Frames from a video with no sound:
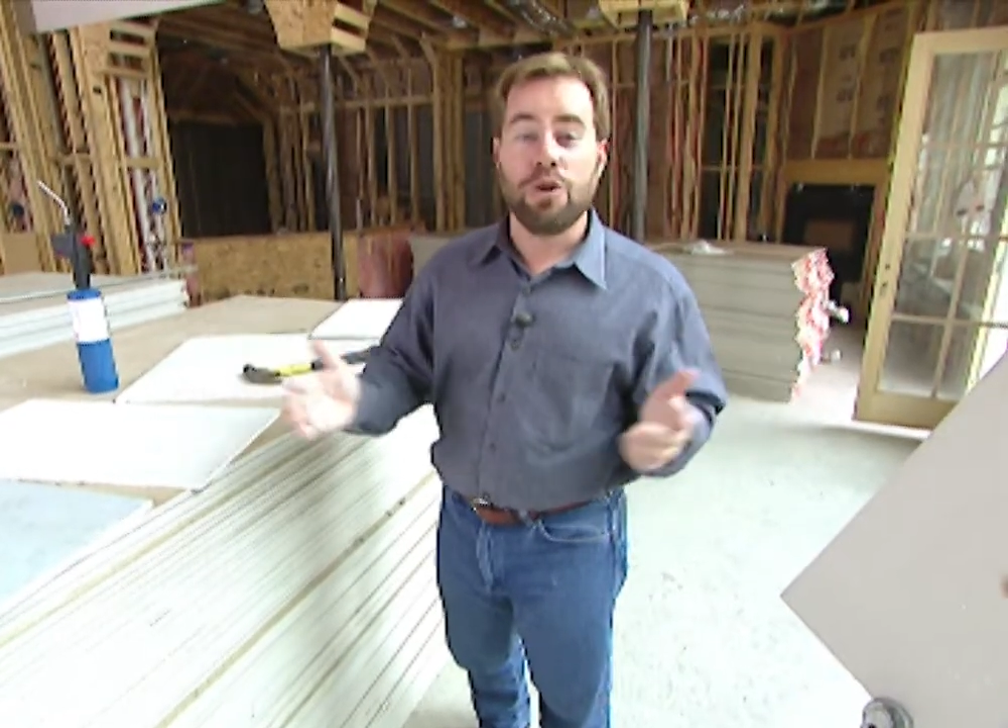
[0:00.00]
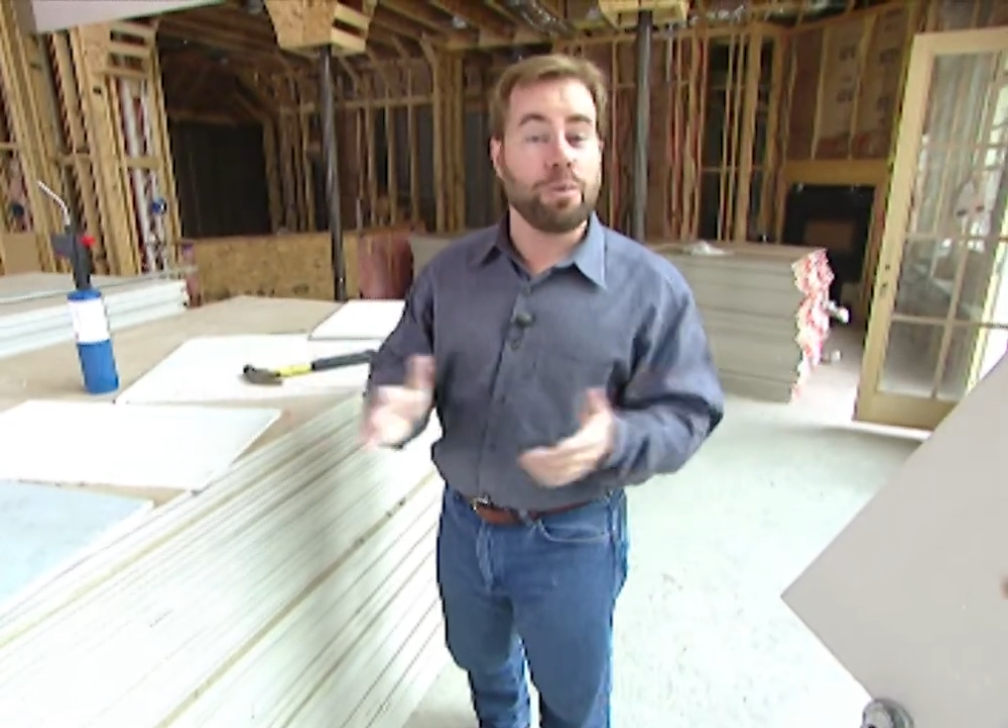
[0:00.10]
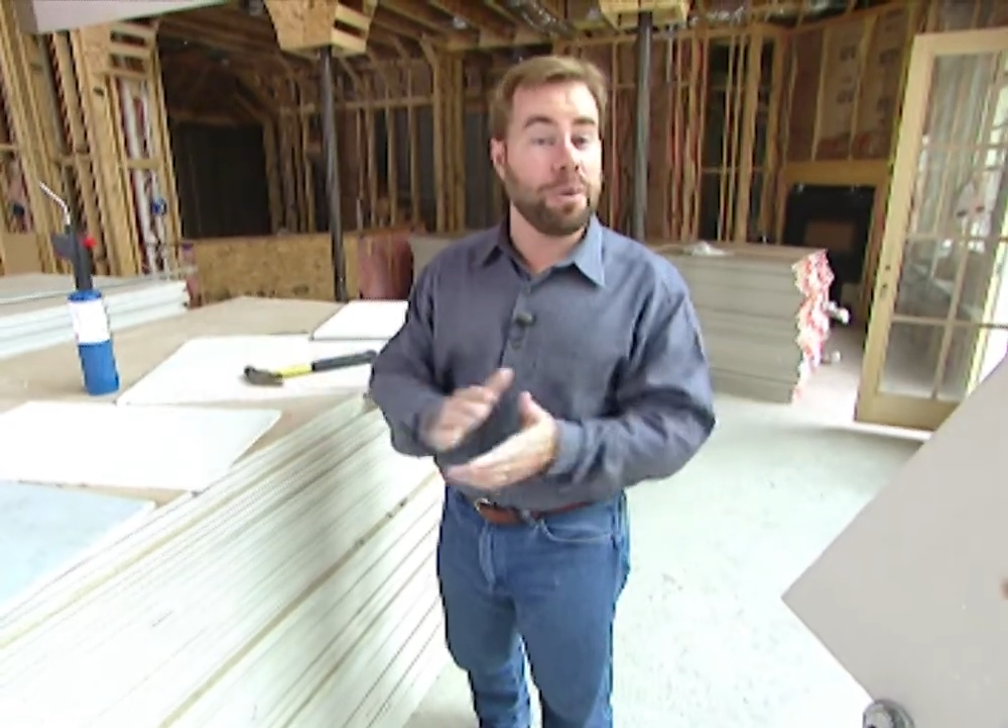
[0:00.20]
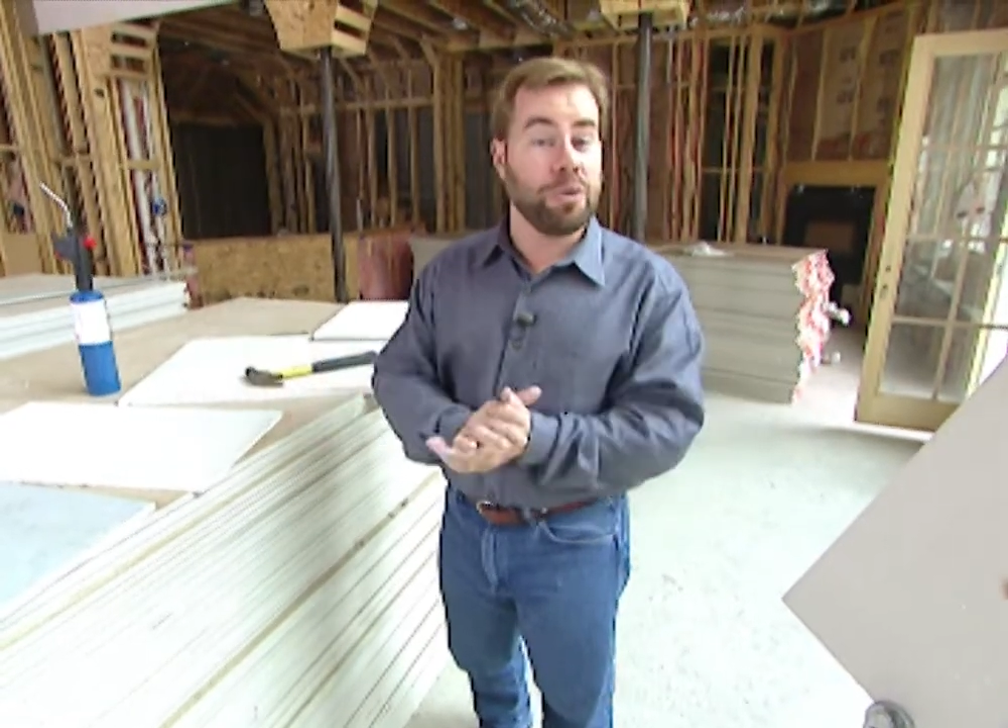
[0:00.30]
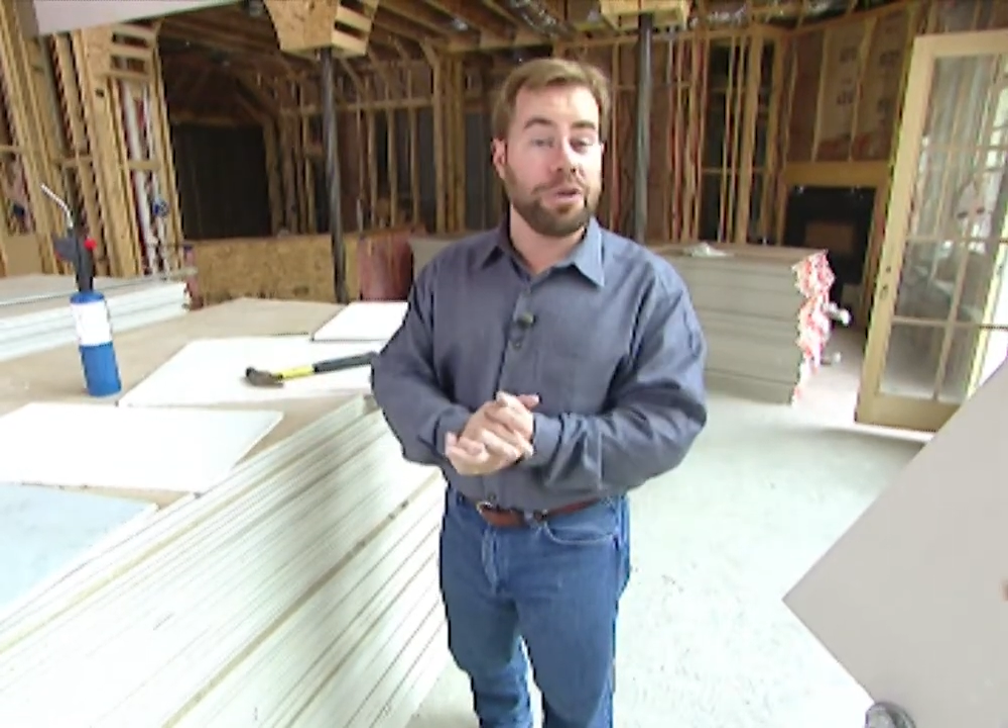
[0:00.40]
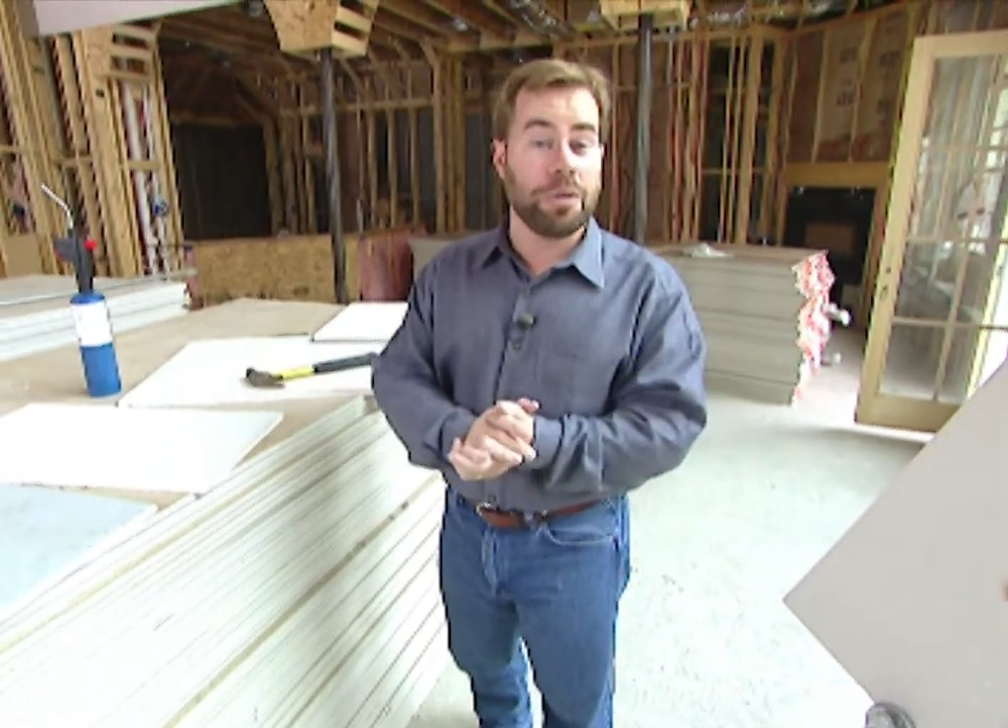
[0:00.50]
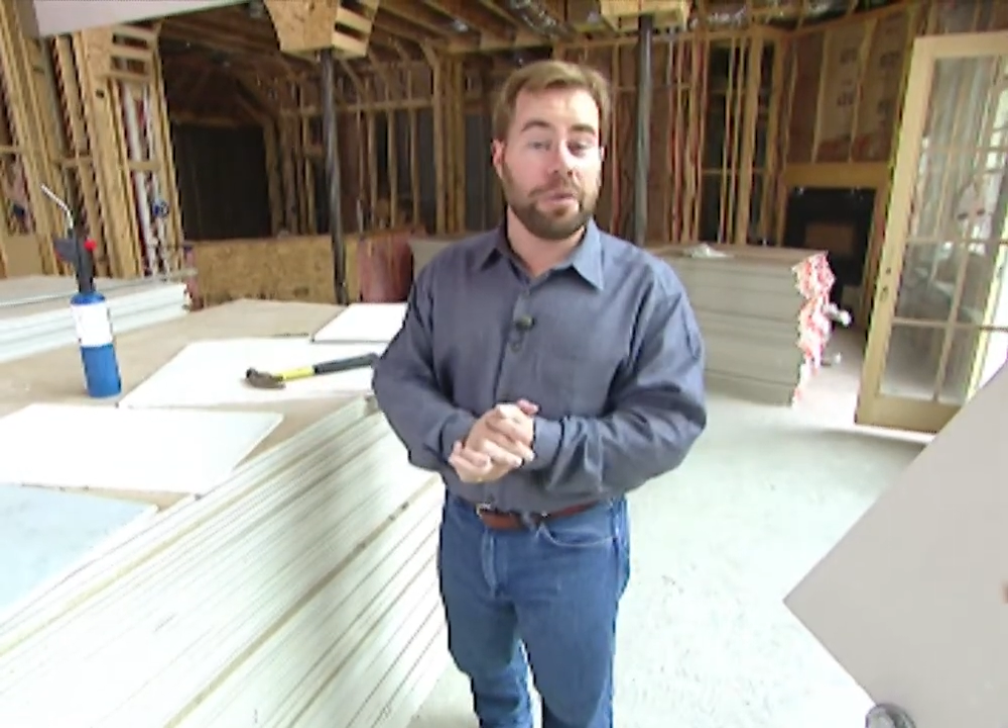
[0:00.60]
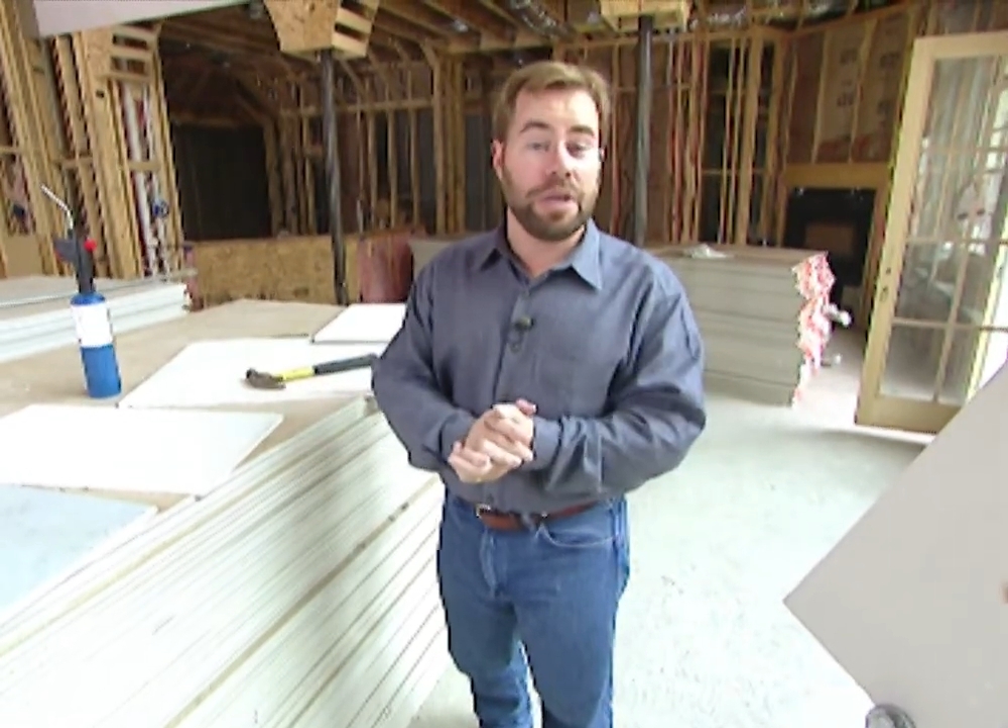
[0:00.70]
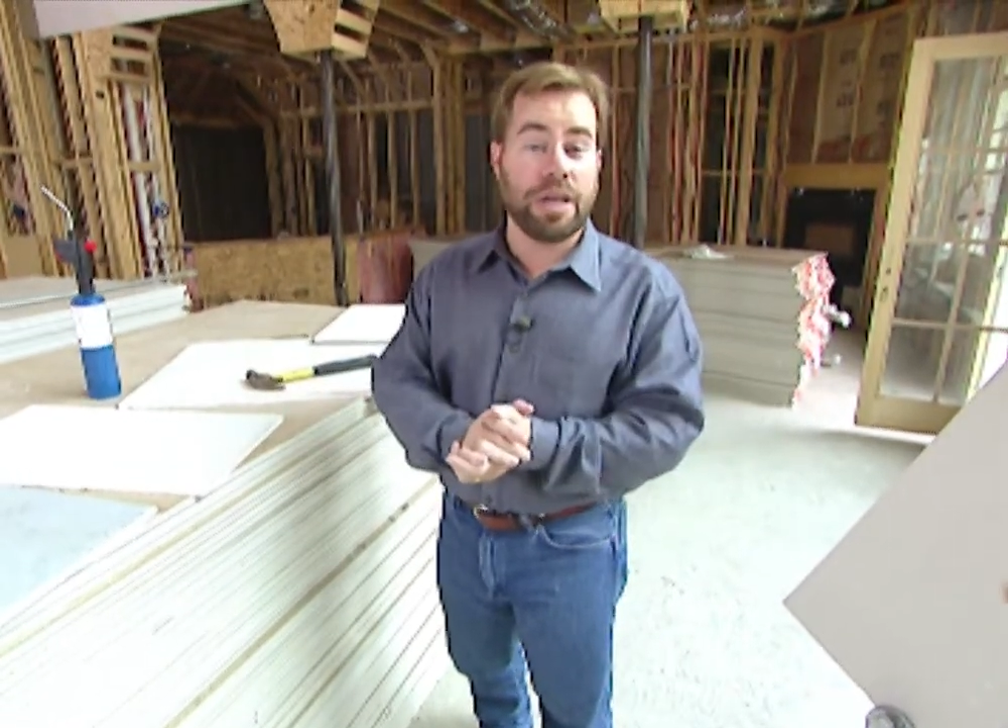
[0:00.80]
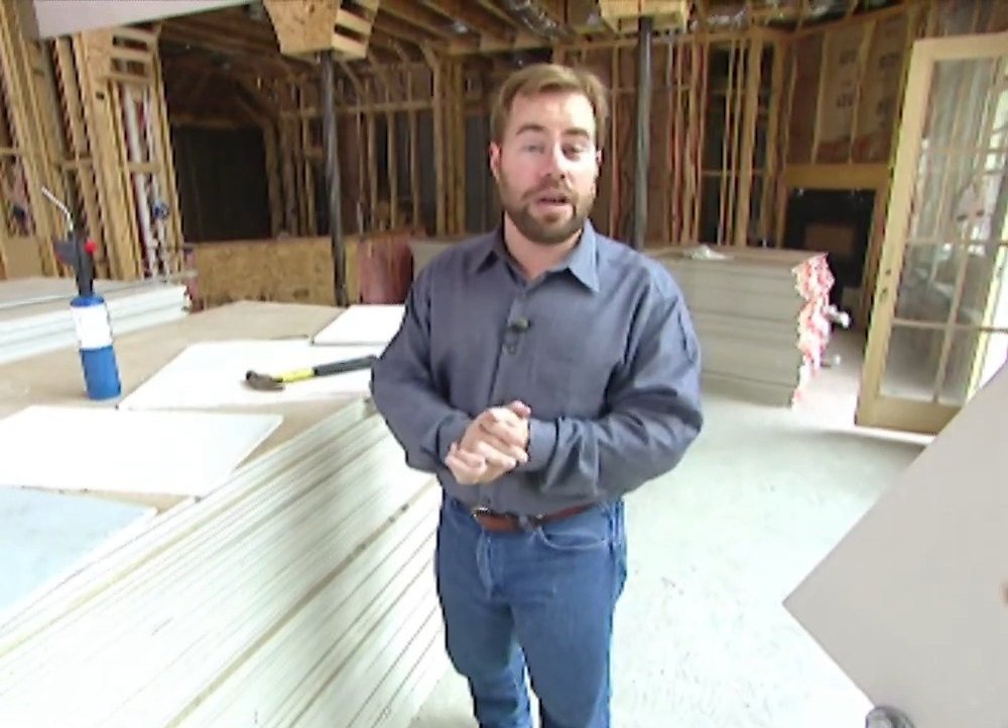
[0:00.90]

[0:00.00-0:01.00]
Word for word: Remember, when you're picking